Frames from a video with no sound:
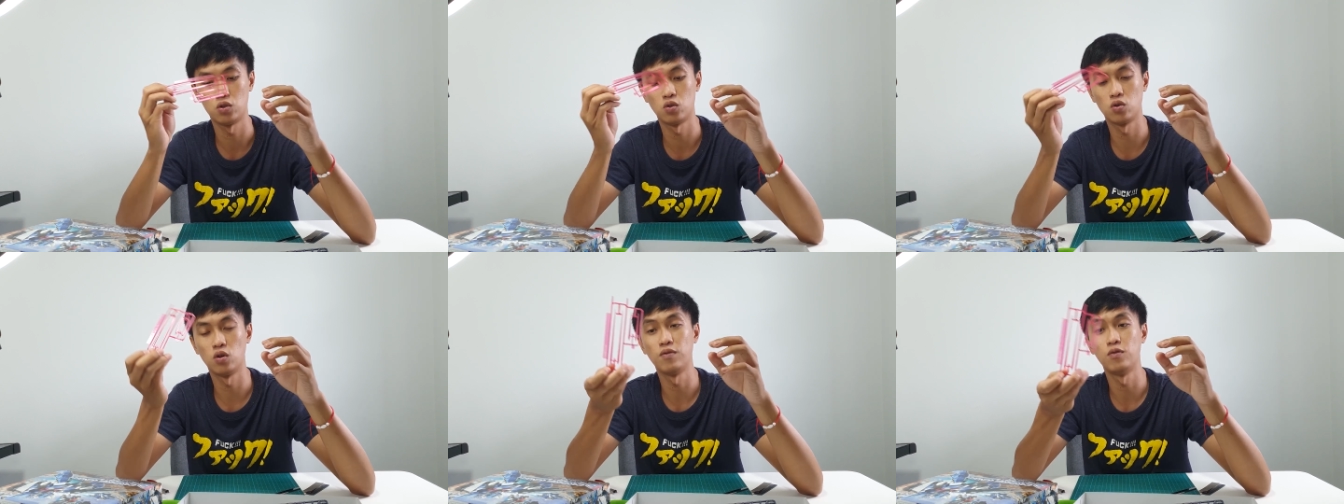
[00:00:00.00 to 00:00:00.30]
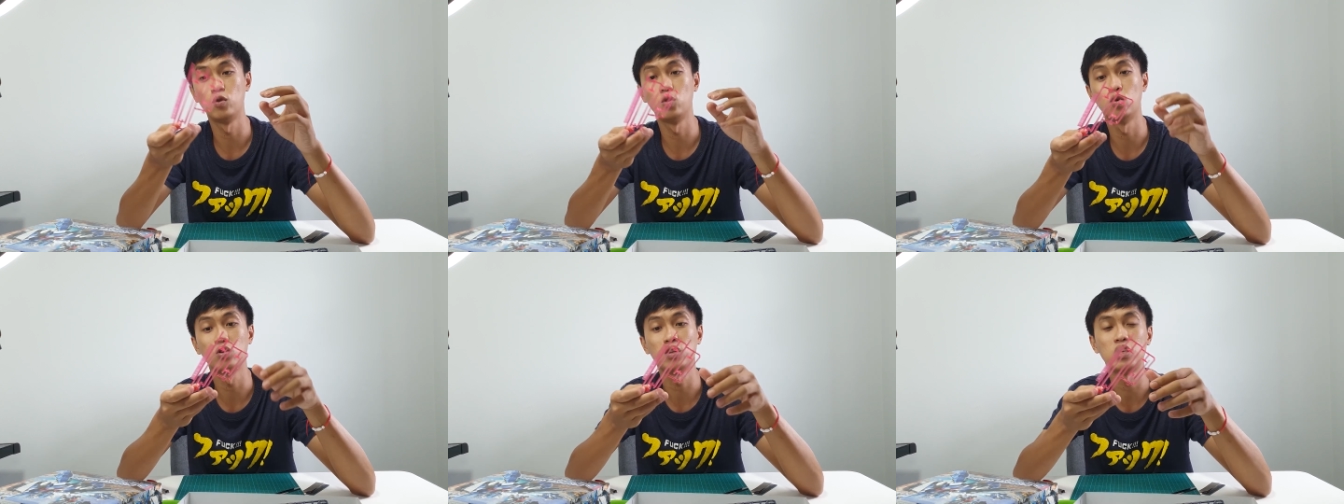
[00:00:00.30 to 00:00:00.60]
So if
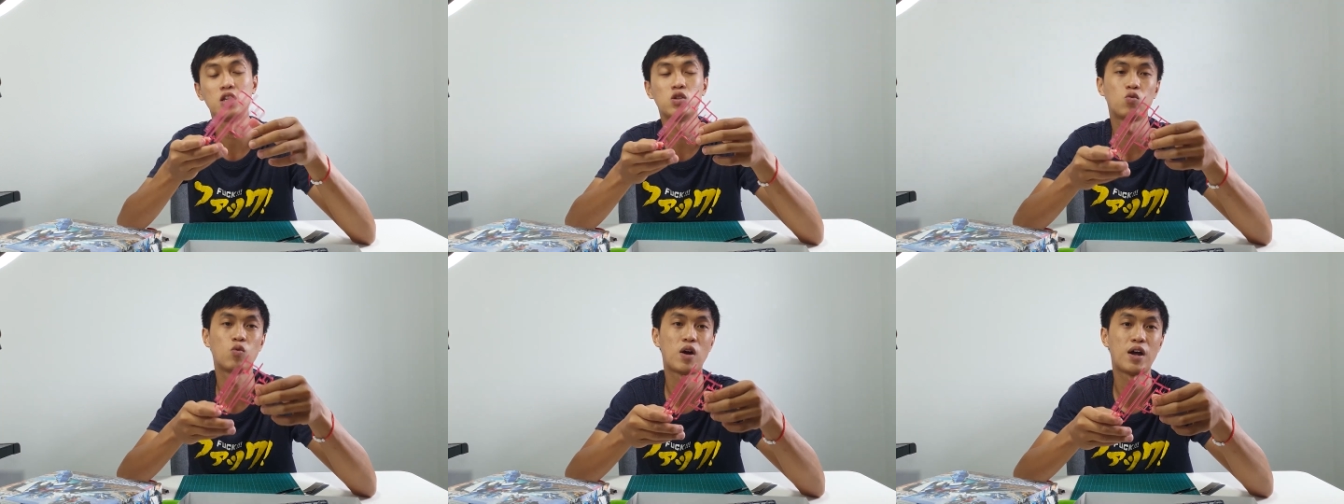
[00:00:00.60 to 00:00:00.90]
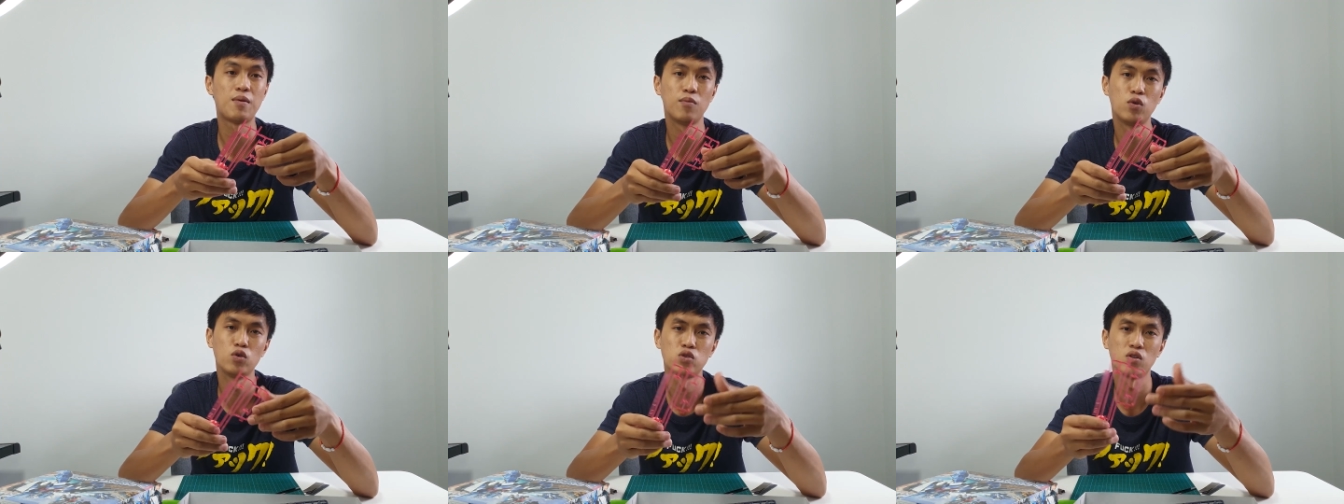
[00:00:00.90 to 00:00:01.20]
you notice
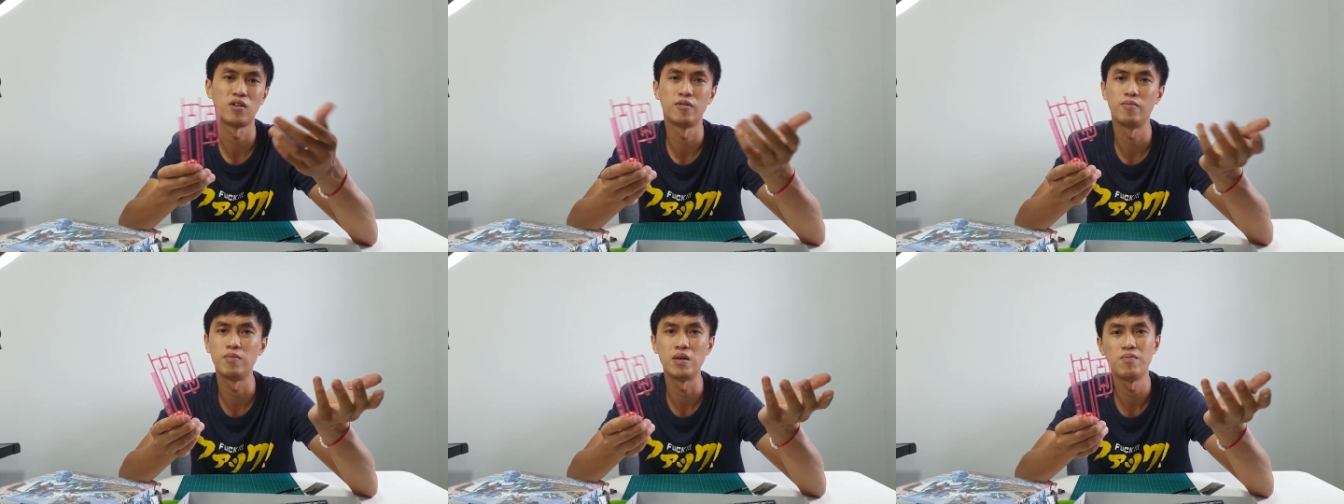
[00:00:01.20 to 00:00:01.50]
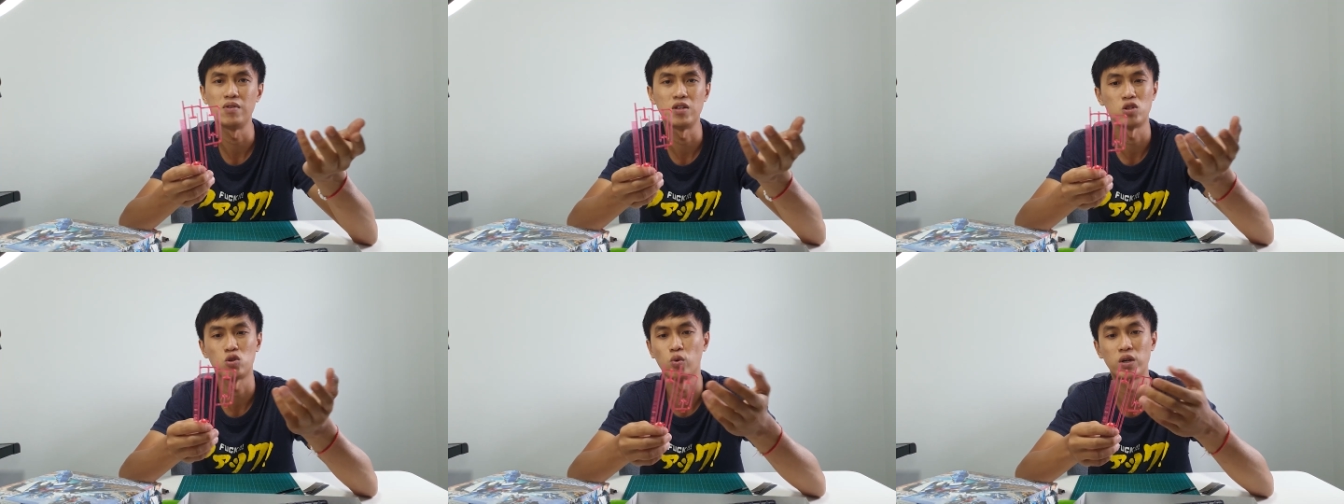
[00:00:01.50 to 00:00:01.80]
why most of the
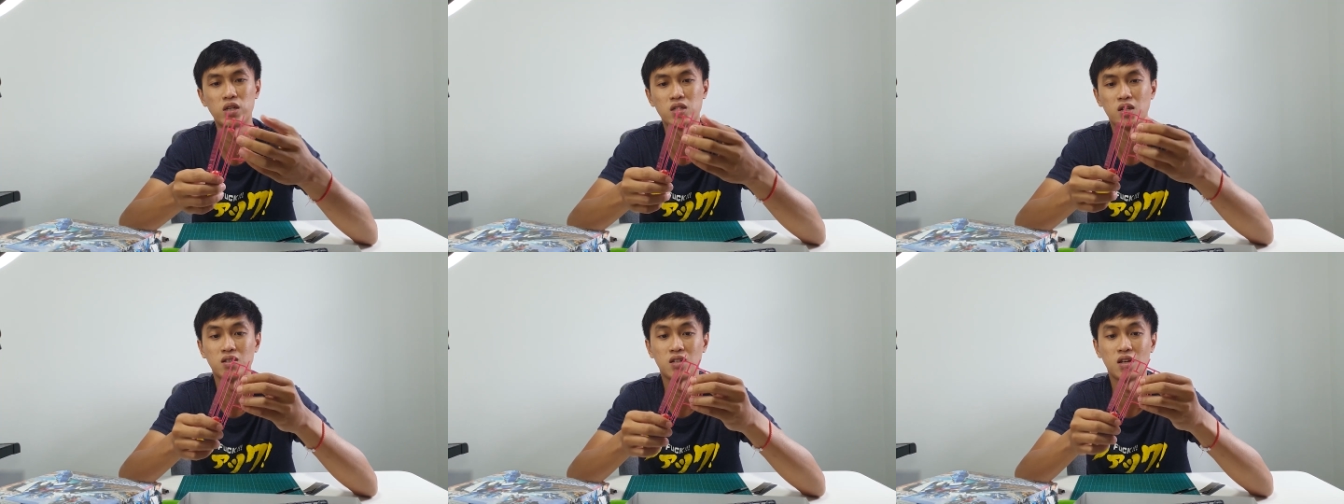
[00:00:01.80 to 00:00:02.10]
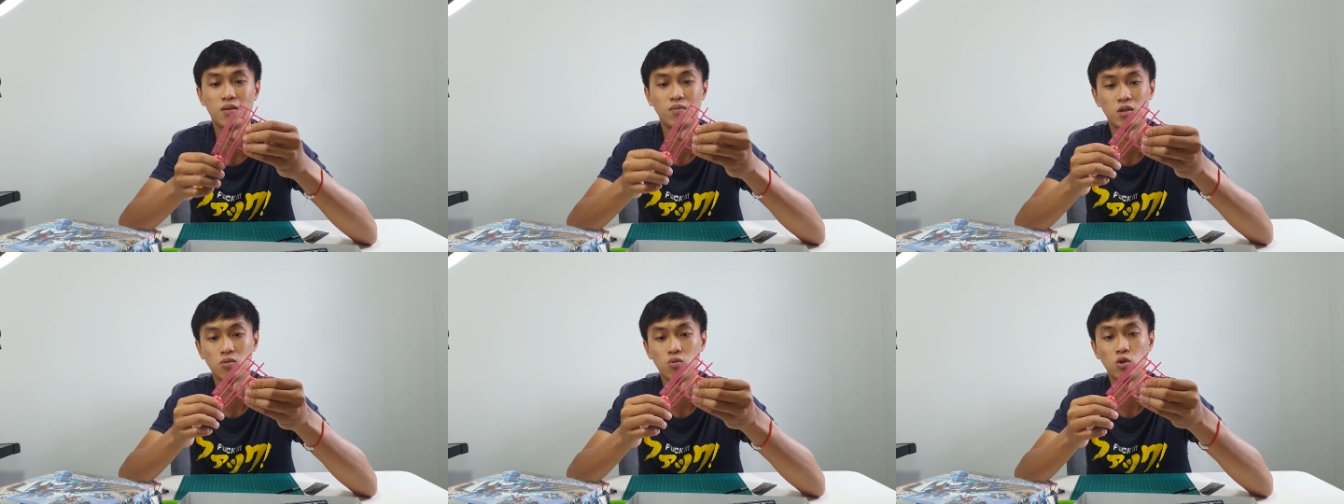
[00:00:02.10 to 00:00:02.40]
beam is always the
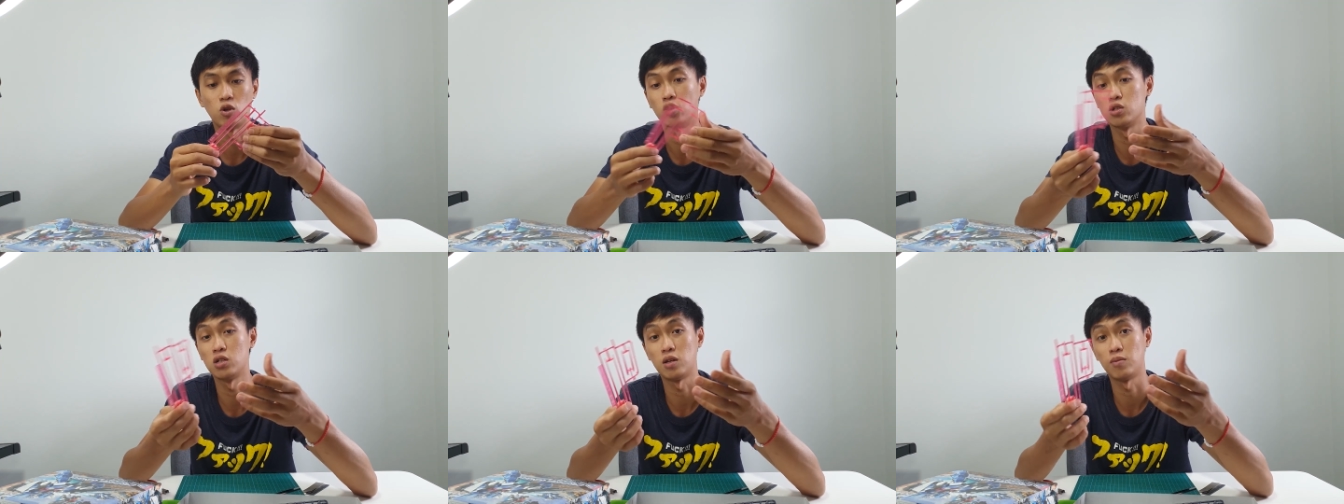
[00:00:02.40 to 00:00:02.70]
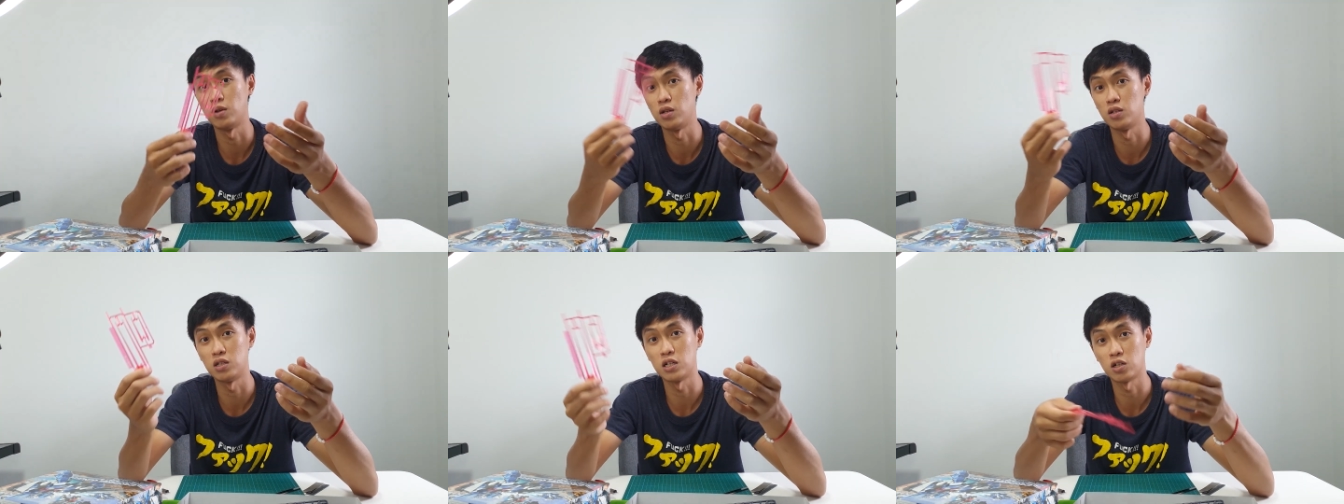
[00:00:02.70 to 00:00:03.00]
same, because they've
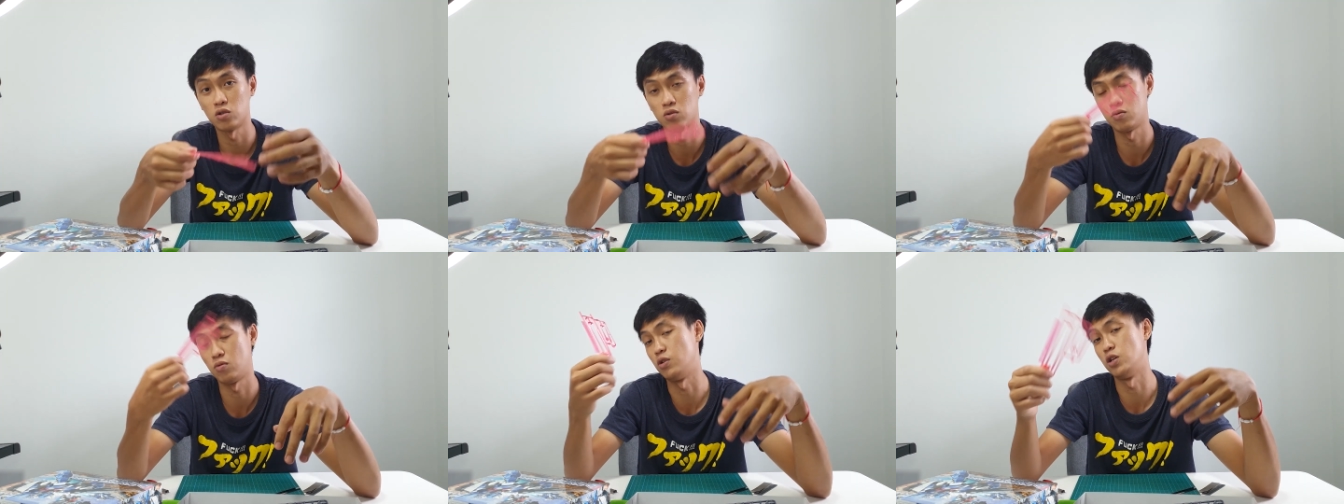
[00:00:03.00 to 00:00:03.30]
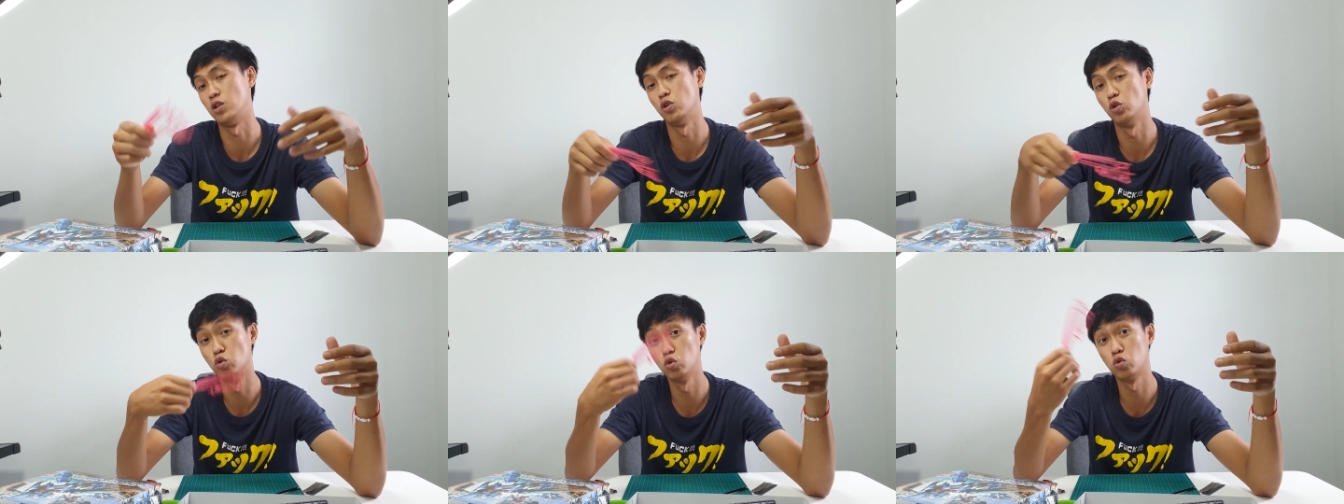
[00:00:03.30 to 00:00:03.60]
been just
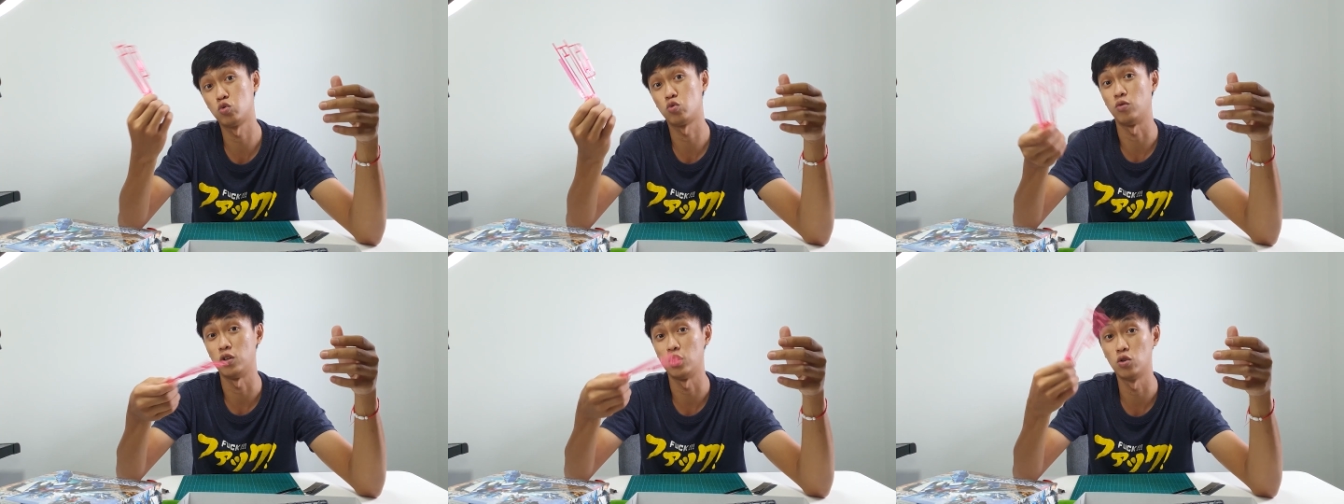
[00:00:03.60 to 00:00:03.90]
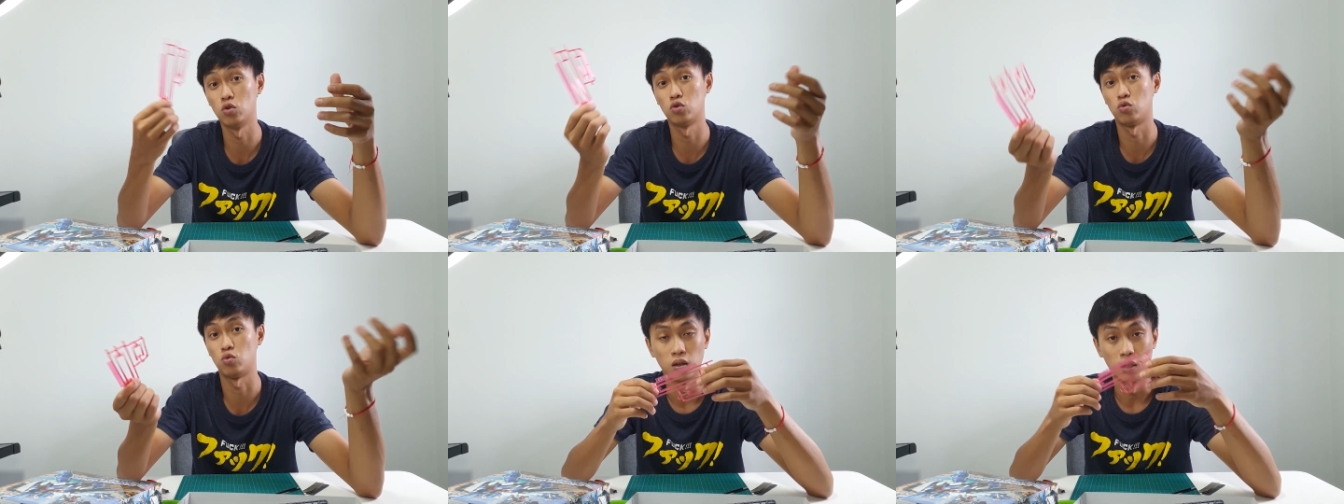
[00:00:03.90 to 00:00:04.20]

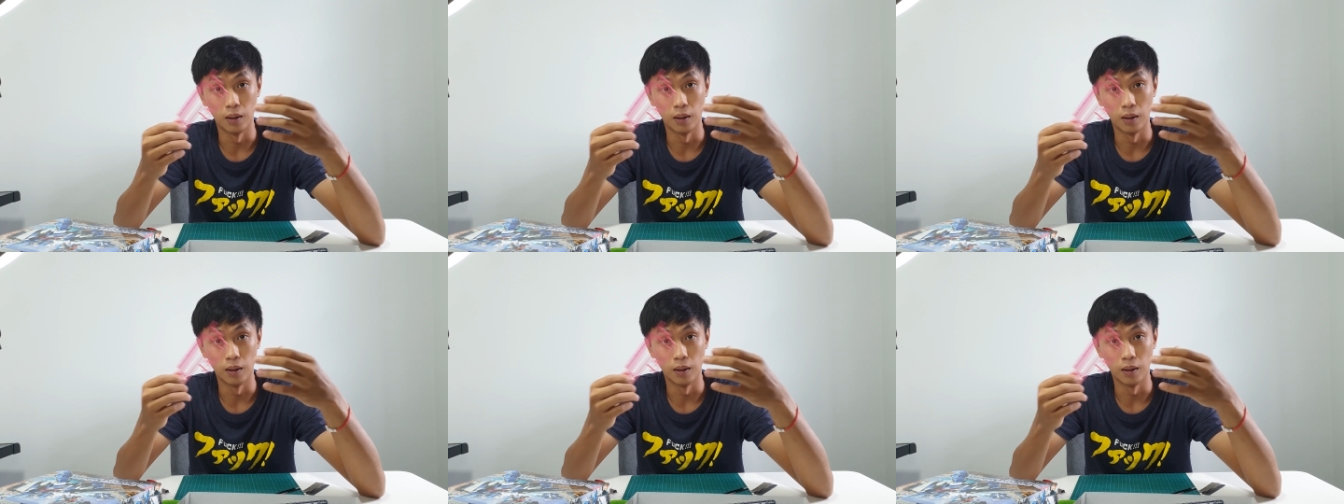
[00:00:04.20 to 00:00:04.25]
reused.